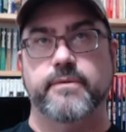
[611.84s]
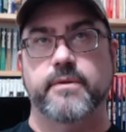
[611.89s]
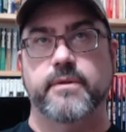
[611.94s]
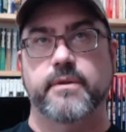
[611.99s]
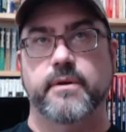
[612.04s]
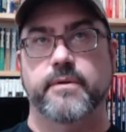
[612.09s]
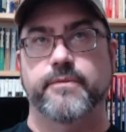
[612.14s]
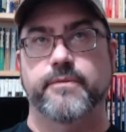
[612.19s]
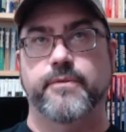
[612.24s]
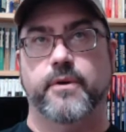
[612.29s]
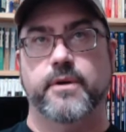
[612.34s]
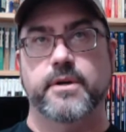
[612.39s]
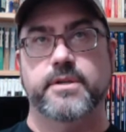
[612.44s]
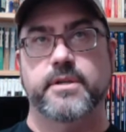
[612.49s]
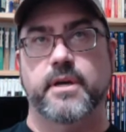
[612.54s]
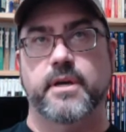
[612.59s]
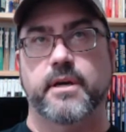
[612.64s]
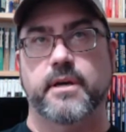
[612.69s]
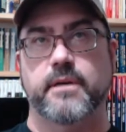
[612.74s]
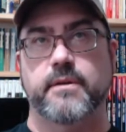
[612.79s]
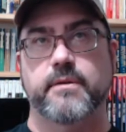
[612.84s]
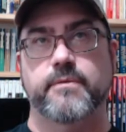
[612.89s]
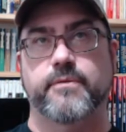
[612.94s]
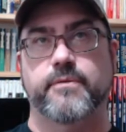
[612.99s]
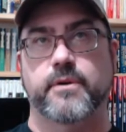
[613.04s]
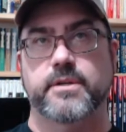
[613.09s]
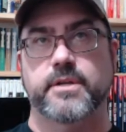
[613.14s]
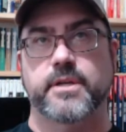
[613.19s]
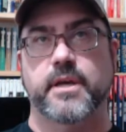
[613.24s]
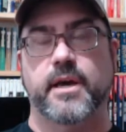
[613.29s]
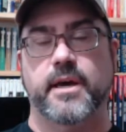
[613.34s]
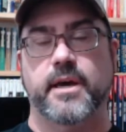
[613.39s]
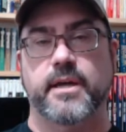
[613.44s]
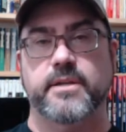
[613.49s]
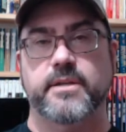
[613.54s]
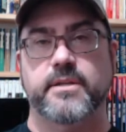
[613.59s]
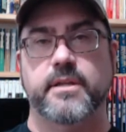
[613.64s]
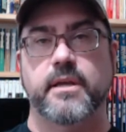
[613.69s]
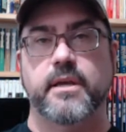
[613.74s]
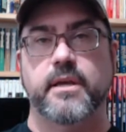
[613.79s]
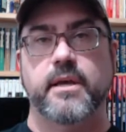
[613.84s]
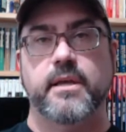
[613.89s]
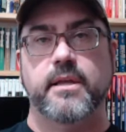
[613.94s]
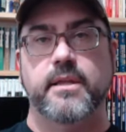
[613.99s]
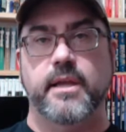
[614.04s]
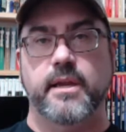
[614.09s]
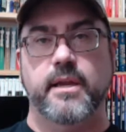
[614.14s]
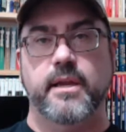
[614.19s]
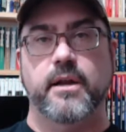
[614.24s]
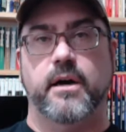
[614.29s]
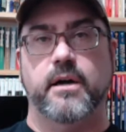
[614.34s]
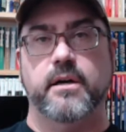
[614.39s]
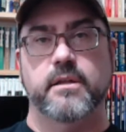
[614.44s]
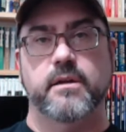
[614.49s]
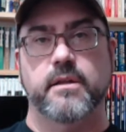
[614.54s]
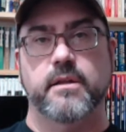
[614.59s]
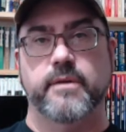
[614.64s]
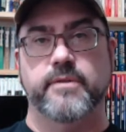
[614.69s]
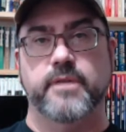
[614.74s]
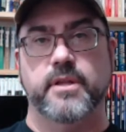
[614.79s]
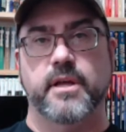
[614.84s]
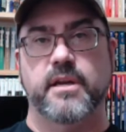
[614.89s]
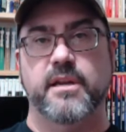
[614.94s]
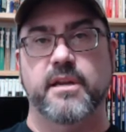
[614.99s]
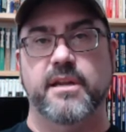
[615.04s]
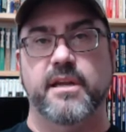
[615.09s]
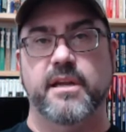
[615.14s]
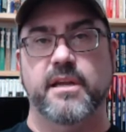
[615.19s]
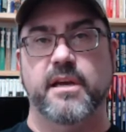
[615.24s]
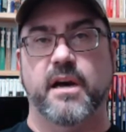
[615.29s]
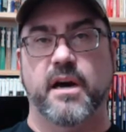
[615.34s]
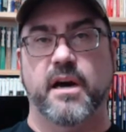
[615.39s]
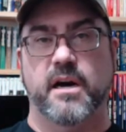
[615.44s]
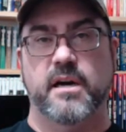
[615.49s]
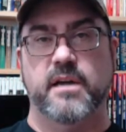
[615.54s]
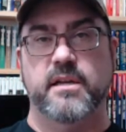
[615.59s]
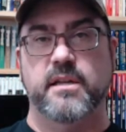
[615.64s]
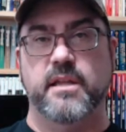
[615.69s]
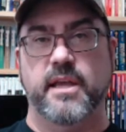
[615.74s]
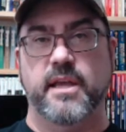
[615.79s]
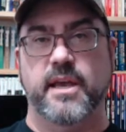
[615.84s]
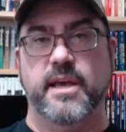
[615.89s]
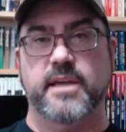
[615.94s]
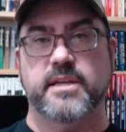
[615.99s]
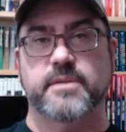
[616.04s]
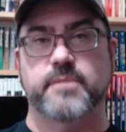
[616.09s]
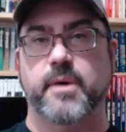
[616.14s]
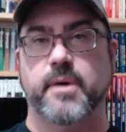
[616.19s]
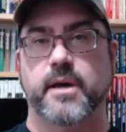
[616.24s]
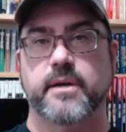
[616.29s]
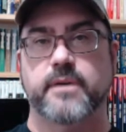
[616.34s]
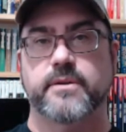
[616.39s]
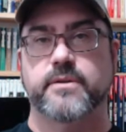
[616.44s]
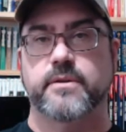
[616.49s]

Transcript: the Forza guys, they did all their level editing on the Xbox.